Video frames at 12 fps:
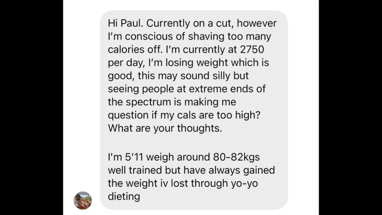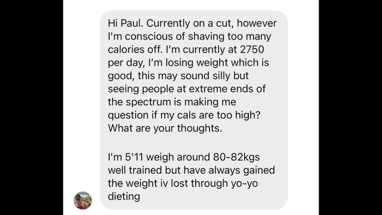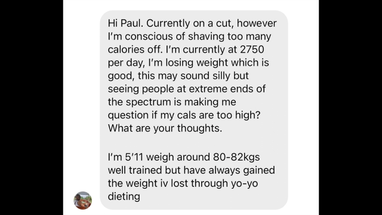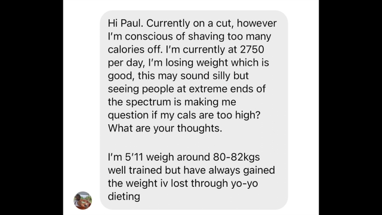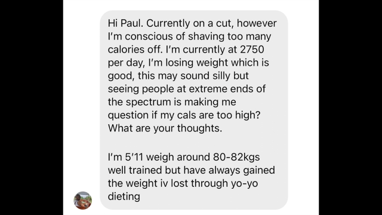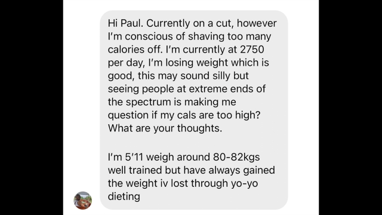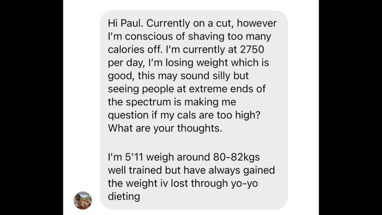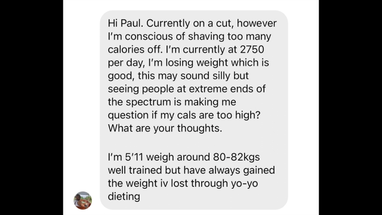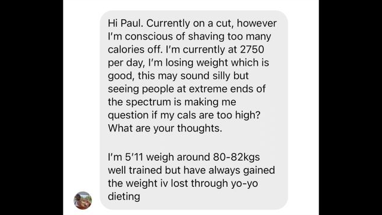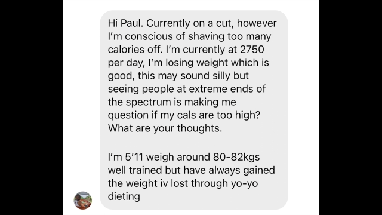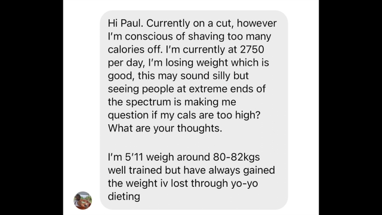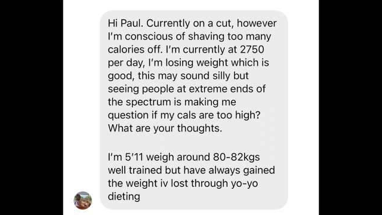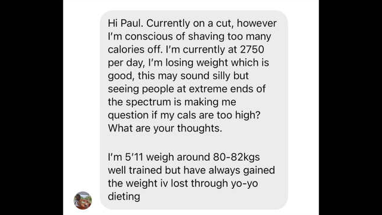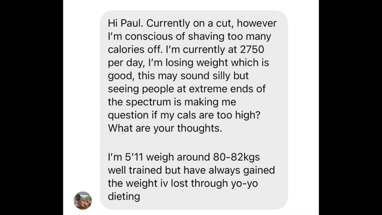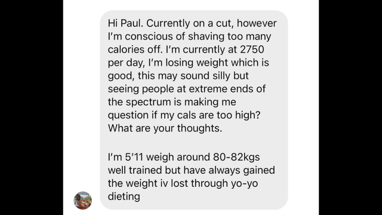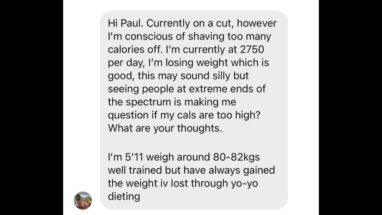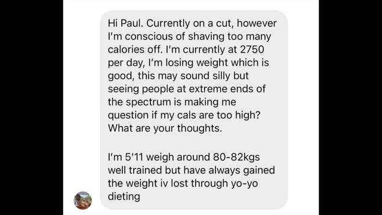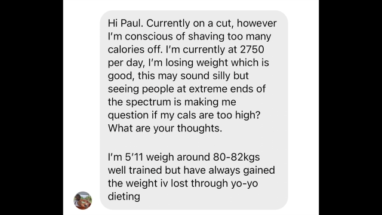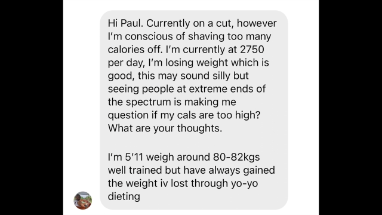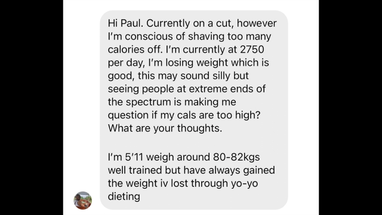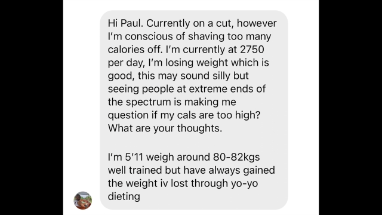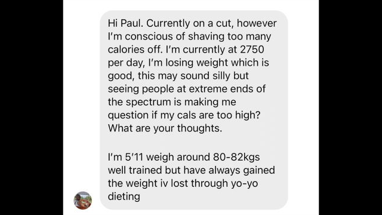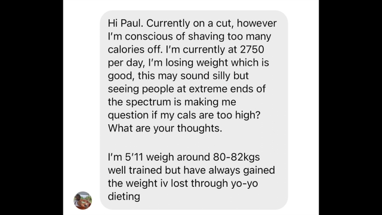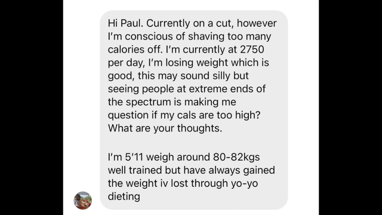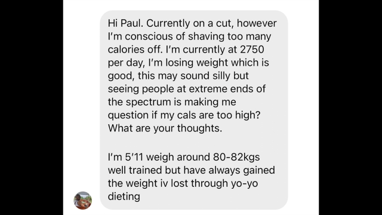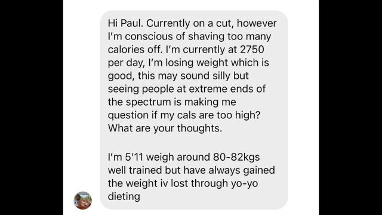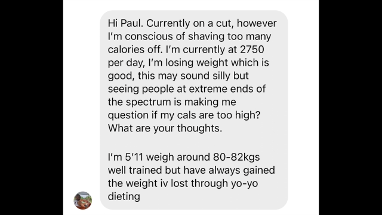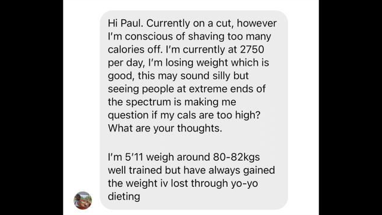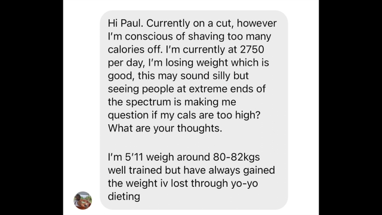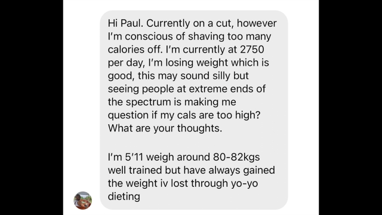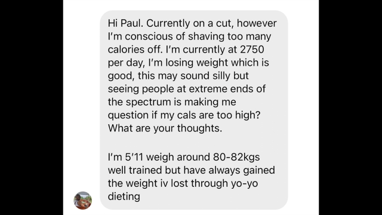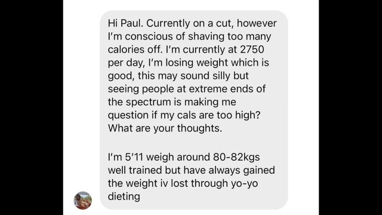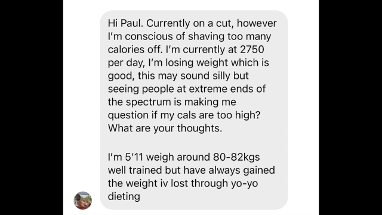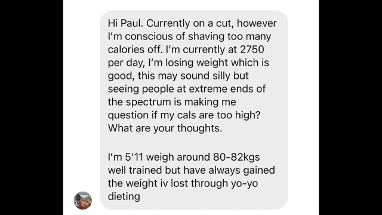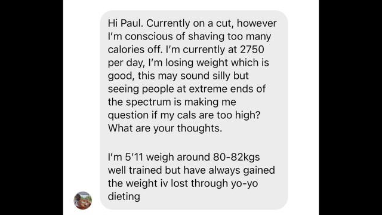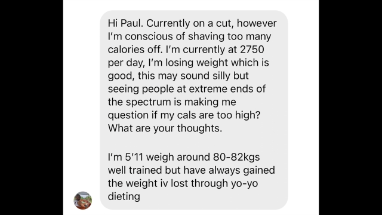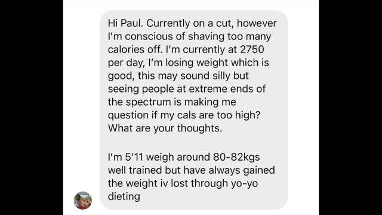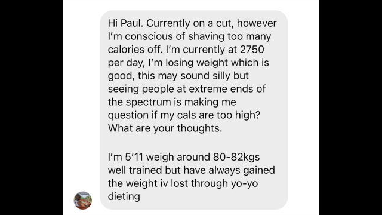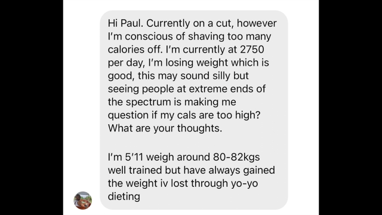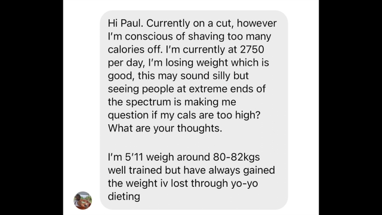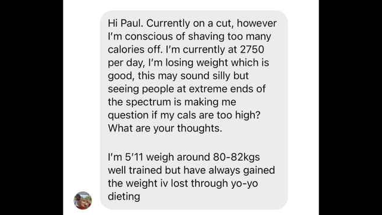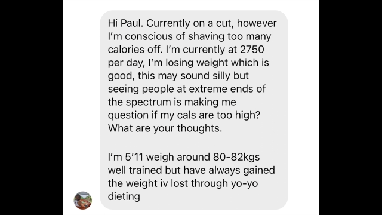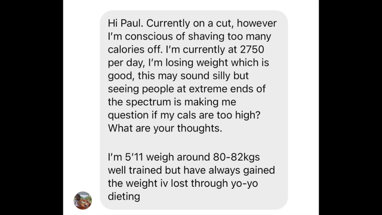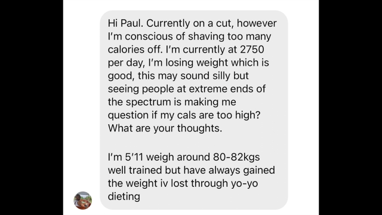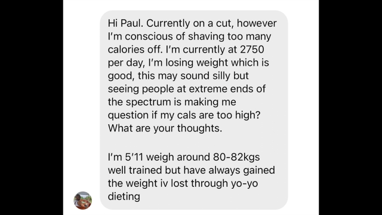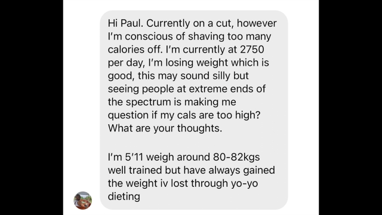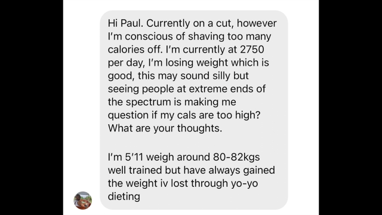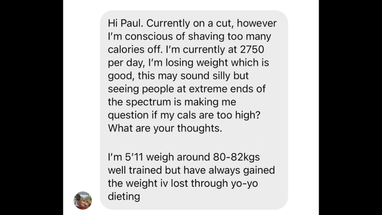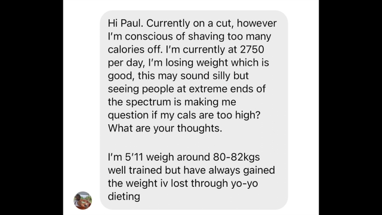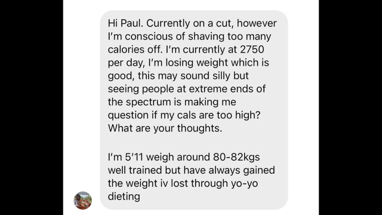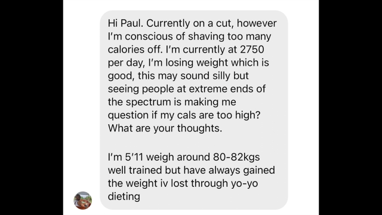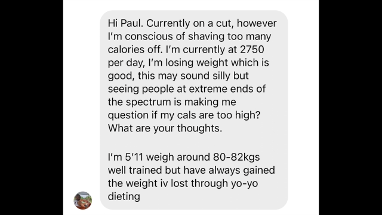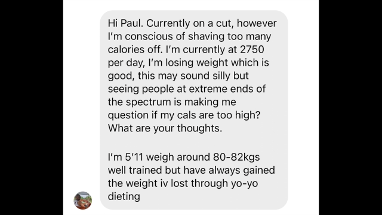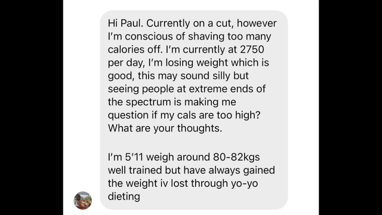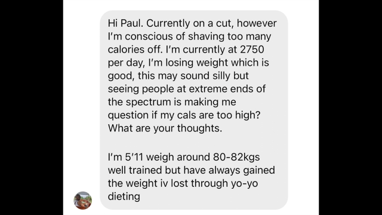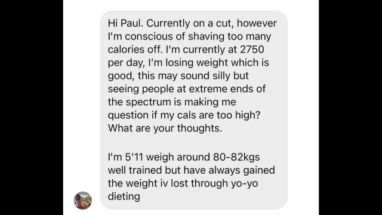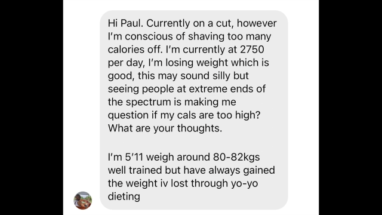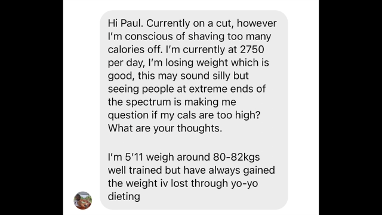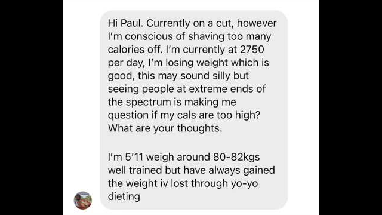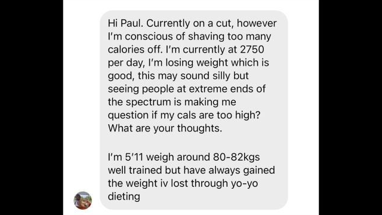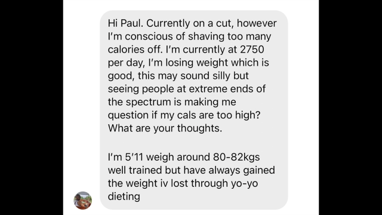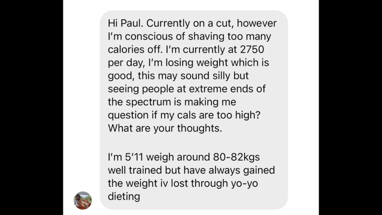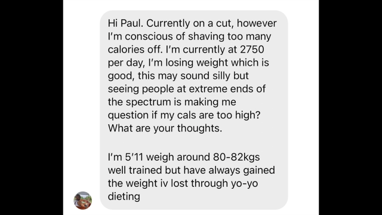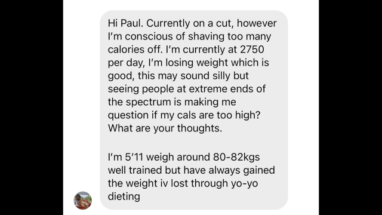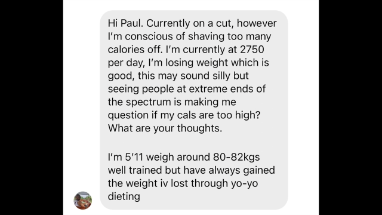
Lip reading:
(no speaker visible)